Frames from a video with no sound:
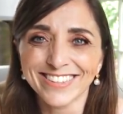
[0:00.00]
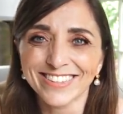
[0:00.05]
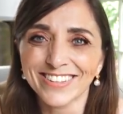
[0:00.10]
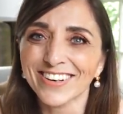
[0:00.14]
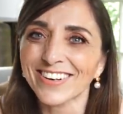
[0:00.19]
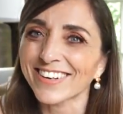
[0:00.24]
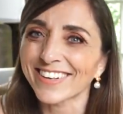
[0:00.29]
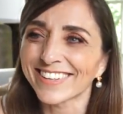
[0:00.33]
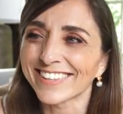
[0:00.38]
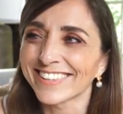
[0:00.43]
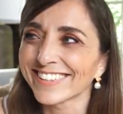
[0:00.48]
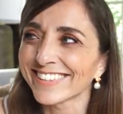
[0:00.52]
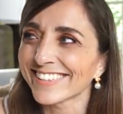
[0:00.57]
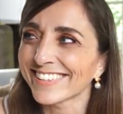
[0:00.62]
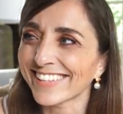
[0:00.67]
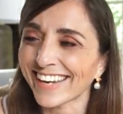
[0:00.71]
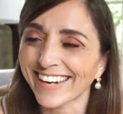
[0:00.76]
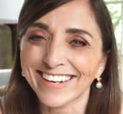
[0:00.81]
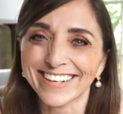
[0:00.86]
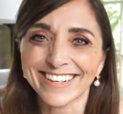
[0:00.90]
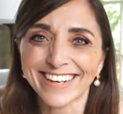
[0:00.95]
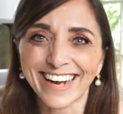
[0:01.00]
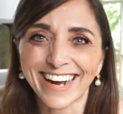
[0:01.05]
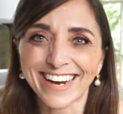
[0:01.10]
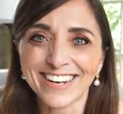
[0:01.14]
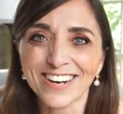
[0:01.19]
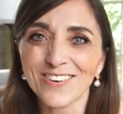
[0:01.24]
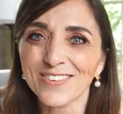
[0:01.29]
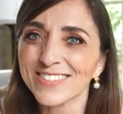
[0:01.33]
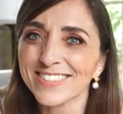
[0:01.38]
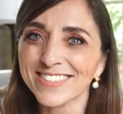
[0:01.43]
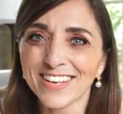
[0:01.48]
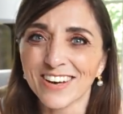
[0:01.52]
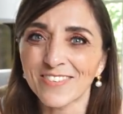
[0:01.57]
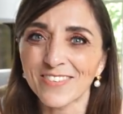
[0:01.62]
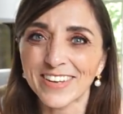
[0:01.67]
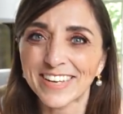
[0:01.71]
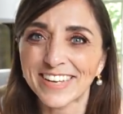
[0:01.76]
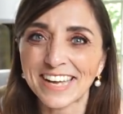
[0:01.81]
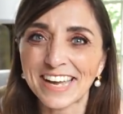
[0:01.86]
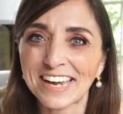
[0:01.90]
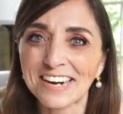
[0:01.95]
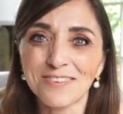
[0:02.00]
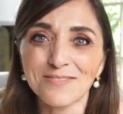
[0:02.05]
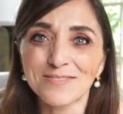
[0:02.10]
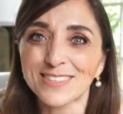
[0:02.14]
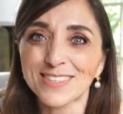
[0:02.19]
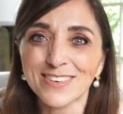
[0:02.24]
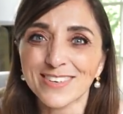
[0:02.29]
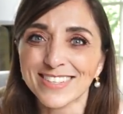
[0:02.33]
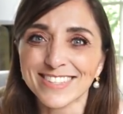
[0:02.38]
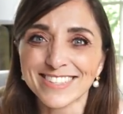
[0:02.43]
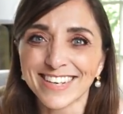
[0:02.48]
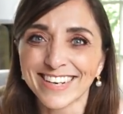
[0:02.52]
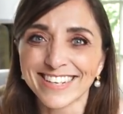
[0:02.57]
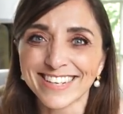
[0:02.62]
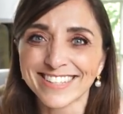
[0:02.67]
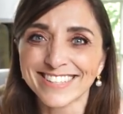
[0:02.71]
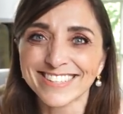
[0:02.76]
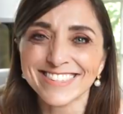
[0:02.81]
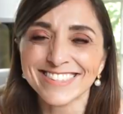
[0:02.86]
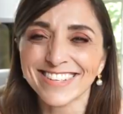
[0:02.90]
Oh yeah, I know what's coming and I'm so excited.